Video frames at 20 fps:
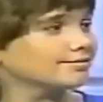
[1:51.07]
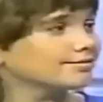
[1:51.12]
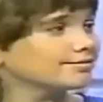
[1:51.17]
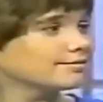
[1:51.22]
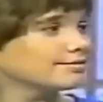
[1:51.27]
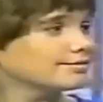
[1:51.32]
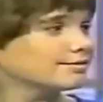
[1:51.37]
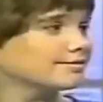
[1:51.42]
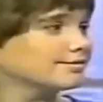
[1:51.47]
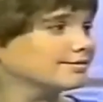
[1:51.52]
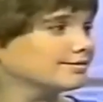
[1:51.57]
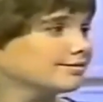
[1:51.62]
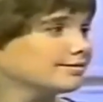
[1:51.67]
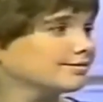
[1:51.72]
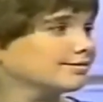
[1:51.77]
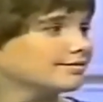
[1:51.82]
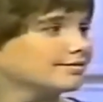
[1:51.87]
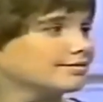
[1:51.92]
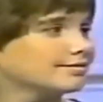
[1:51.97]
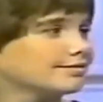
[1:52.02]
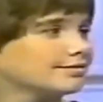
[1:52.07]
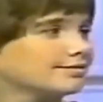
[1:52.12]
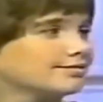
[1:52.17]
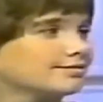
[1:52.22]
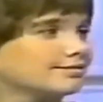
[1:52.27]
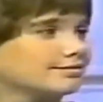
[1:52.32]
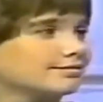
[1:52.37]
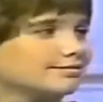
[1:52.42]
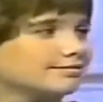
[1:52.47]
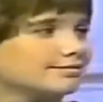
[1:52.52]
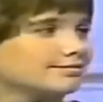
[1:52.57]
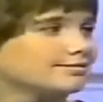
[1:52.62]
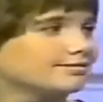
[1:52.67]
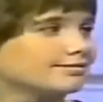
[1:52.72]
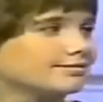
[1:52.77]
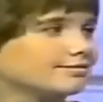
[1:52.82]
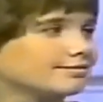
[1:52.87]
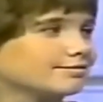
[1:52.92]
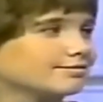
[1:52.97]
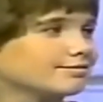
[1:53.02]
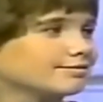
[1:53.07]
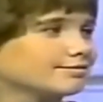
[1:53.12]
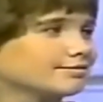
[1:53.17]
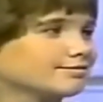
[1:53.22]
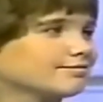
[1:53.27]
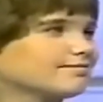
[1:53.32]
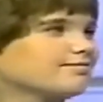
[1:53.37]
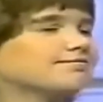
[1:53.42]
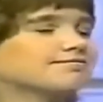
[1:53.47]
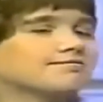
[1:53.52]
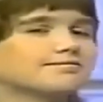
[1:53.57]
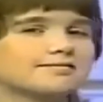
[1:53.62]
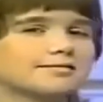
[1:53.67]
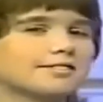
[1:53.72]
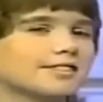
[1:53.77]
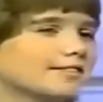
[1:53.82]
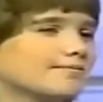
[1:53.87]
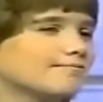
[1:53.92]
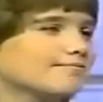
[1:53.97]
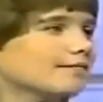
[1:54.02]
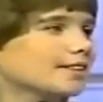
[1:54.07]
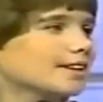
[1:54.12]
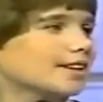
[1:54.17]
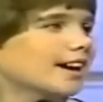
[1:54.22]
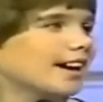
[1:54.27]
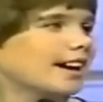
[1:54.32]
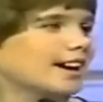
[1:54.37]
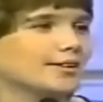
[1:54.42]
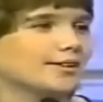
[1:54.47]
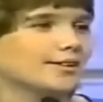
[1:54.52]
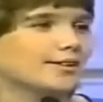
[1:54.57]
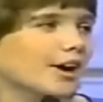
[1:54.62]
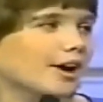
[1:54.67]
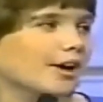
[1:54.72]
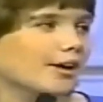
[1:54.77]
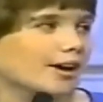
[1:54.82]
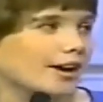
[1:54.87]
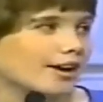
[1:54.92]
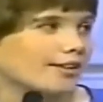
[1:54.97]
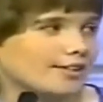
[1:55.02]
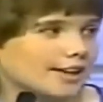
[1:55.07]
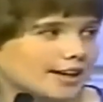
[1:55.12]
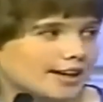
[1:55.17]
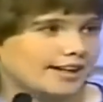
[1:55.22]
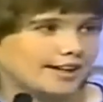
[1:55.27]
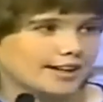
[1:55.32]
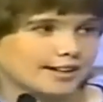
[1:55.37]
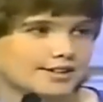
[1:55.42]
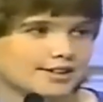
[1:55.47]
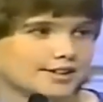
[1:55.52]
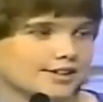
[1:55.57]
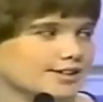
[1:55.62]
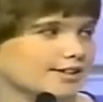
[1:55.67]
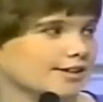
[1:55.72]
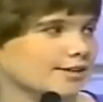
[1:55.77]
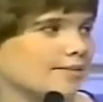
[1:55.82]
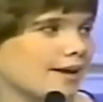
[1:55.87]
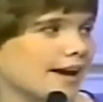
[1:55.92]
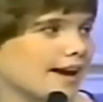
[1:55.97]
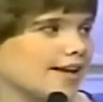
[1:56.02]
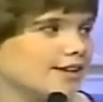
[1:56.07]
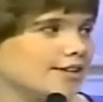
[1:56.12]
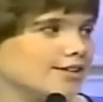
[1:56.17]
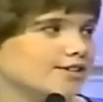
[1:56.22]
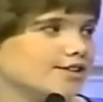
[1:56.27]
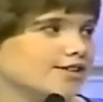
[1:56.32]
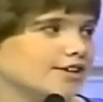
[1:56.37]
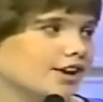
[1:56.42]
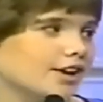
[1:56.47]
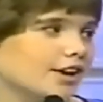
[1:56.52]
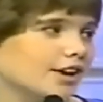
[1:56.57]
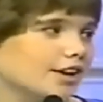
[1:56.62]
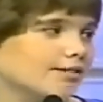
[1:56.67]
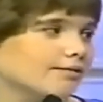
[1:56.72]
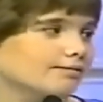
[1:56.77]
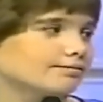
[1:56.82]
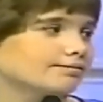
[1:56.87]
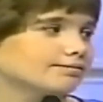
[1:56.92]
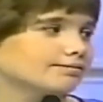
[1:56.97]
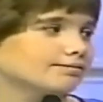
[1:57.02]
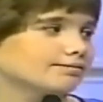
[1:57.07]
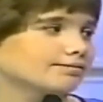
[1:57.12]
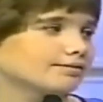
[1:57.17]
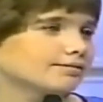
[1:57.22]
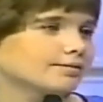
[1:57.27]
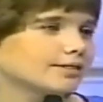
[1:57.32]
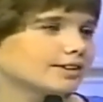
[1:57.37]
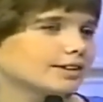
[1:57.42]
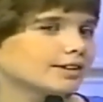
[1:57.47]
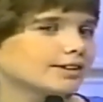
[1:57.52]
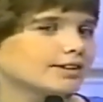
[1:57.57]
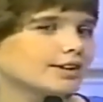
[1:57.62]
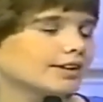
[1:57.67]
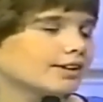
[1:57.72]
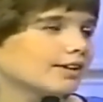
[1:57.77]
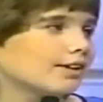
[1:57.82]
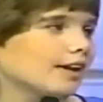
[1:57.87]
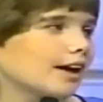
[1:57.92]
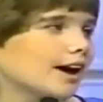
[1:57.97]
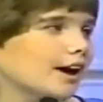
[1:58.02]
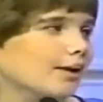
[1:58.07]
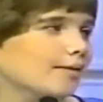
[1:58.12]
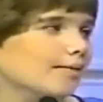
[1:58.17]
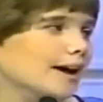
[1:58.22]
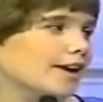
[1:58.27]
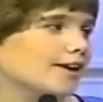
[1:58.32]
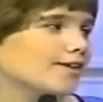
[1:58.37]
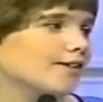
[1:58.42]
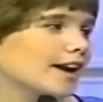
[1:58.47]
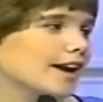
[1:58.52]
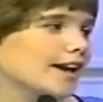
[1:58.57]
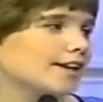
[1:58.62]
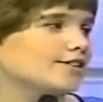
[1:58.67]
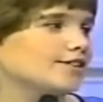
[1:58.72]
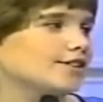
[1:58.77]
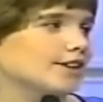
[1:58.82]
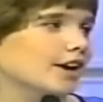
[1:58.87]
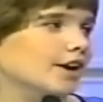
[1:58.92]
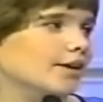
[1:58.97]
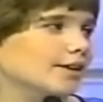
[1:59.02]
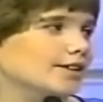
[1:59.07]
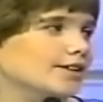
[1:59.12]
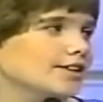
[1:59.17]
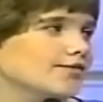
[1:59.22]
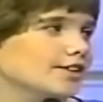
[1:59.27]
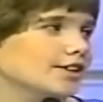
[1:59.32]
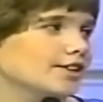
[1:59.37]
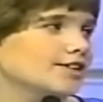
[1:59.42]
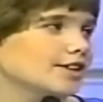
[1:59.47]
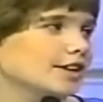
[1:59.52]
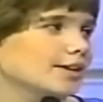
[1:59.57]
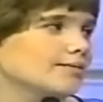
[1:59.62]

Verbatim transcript: either a chef or an actor, and what will determine which you do? I don't know. I think it depends on how my grades go in different